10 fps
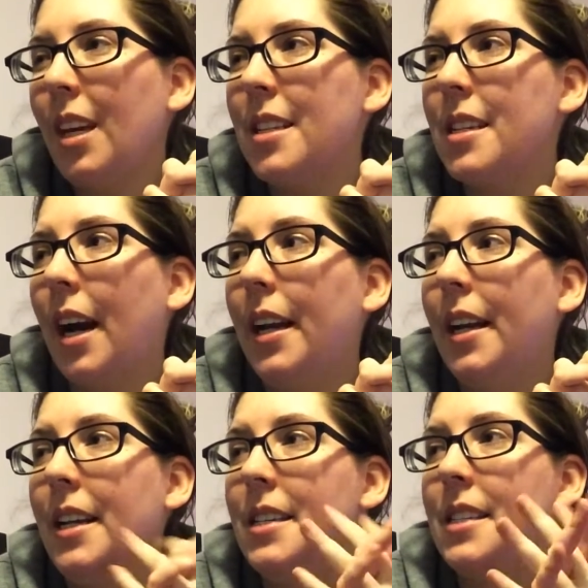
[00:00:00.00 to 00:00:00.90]
it's kind of
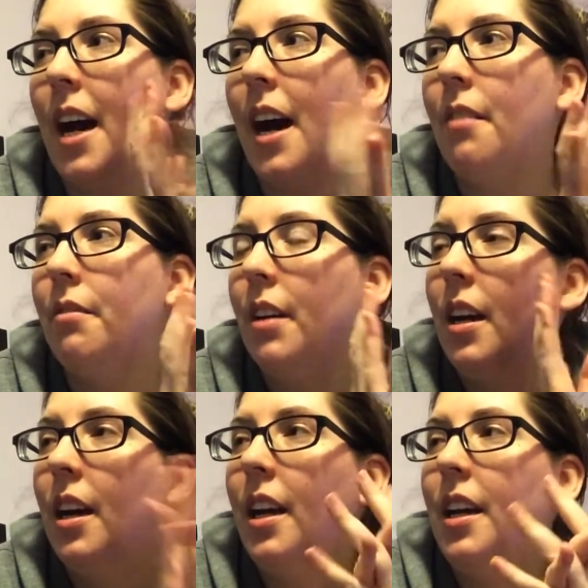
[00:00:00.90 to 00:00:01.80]
nice to have,
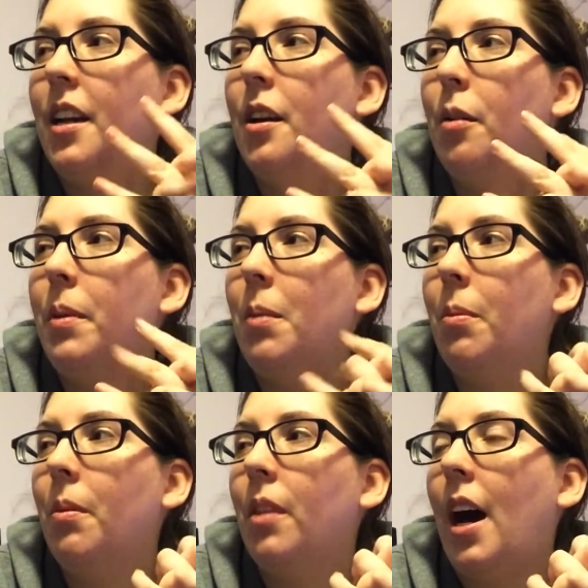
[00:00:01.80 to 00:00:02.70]
you know,
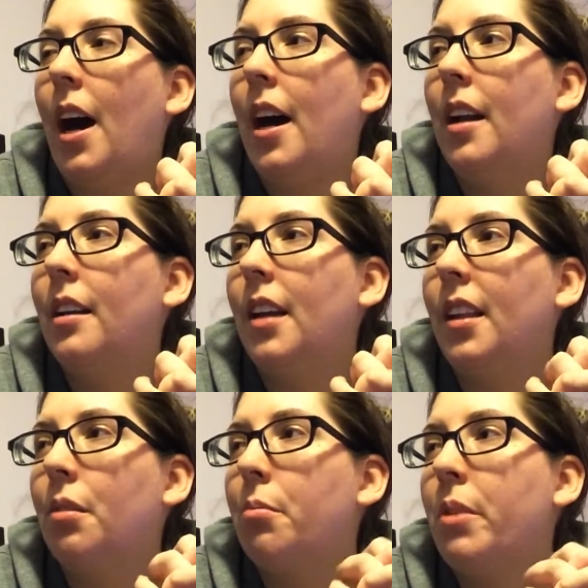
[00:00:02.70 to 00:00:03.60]
people that
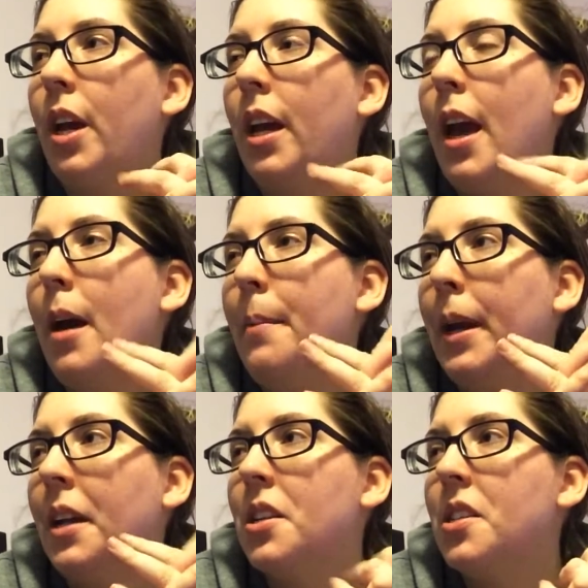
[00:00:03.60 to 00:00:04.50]
at 3 a.m.
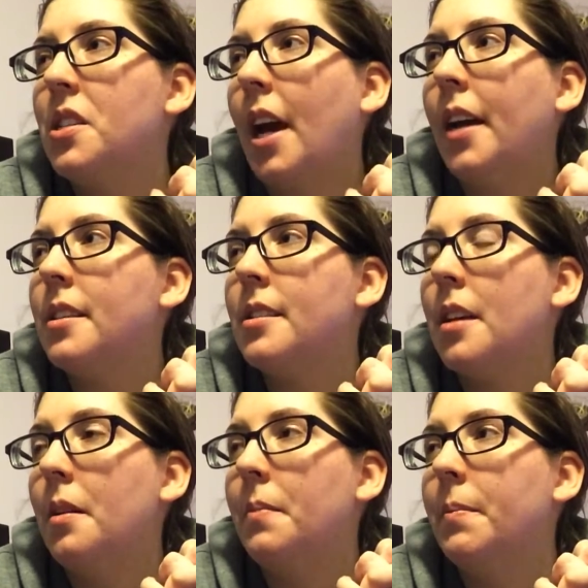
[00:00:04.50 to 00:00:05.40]
I can just text
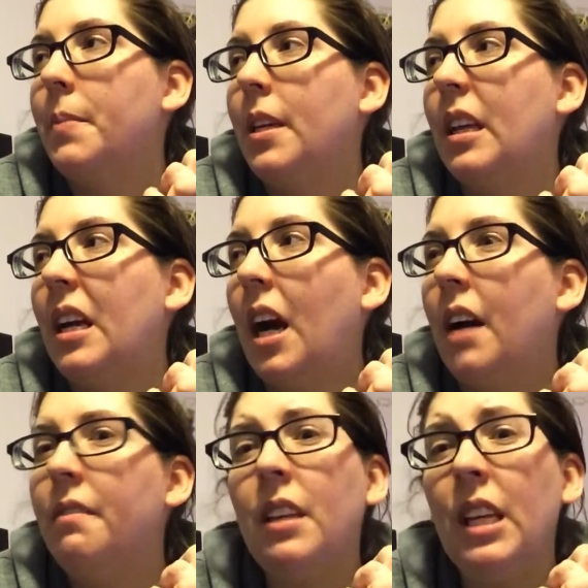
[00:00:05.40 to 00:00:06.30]
them and be like,
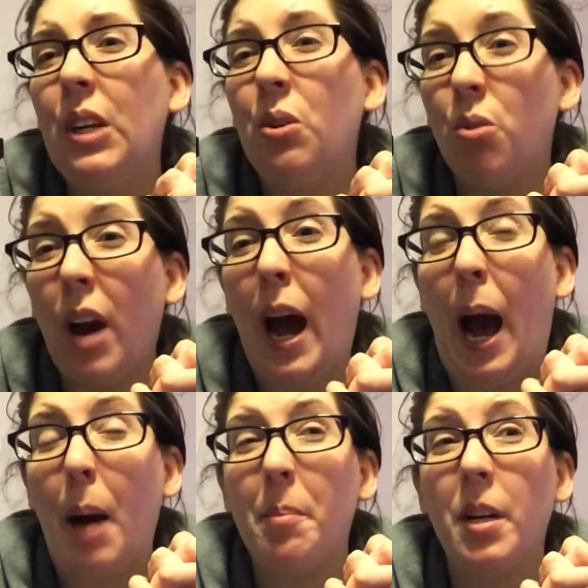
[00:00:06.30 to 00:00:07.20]
I feel like
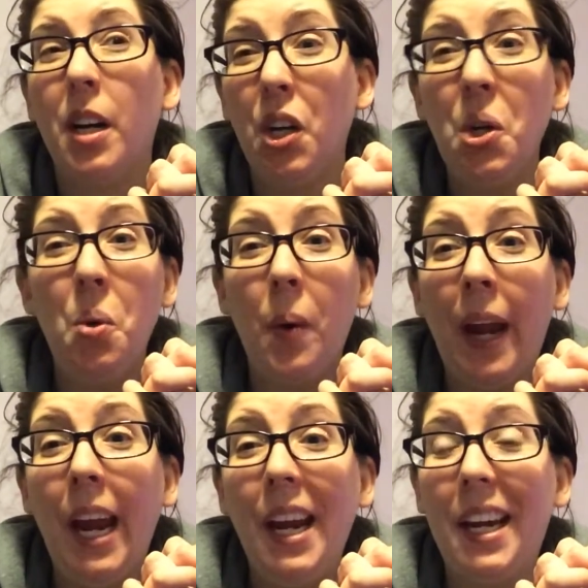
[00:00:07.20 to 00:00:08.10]
crap. Are you
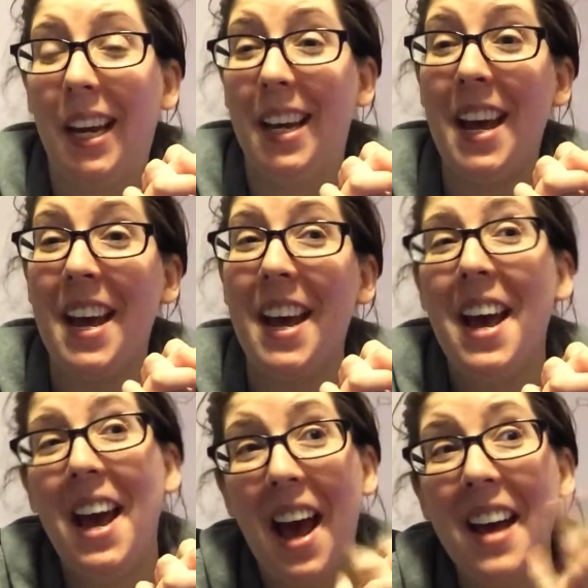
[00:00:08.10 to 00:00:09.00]
awake?
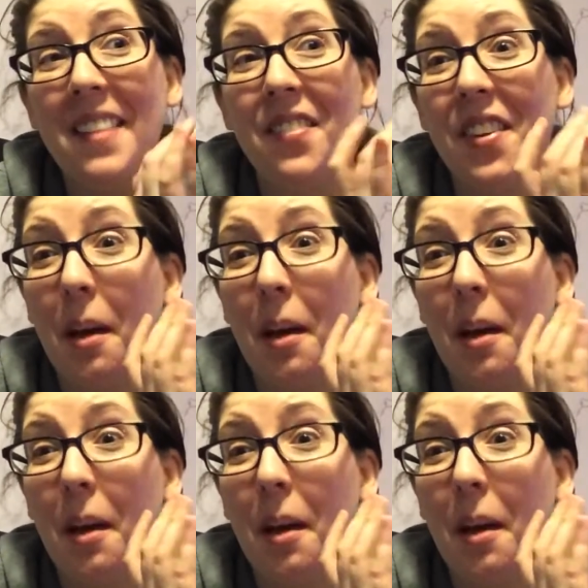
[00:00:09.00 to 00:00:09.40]
And for